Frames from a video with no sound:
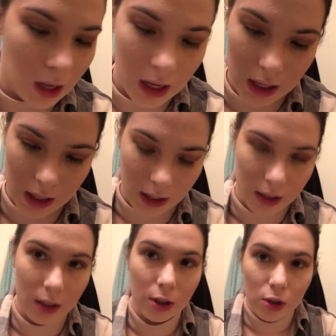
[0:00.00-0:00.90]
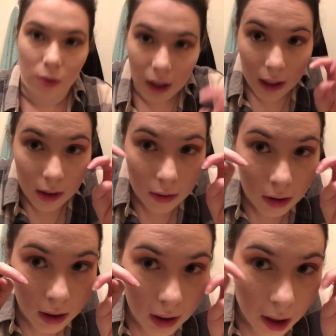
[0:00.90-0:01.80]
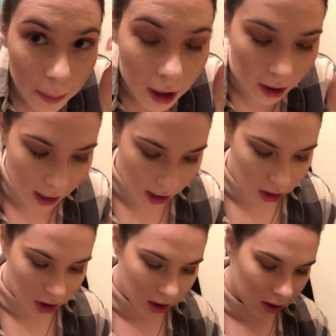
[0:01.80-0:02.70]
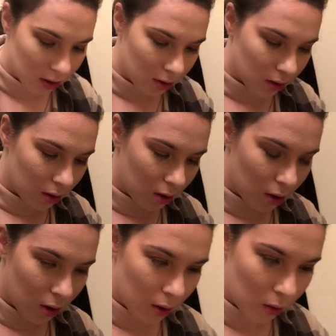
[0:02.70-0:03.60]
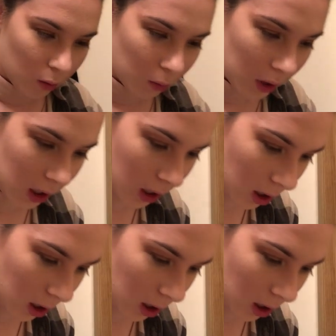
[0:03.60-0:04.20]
And to kind of clean up our edges, we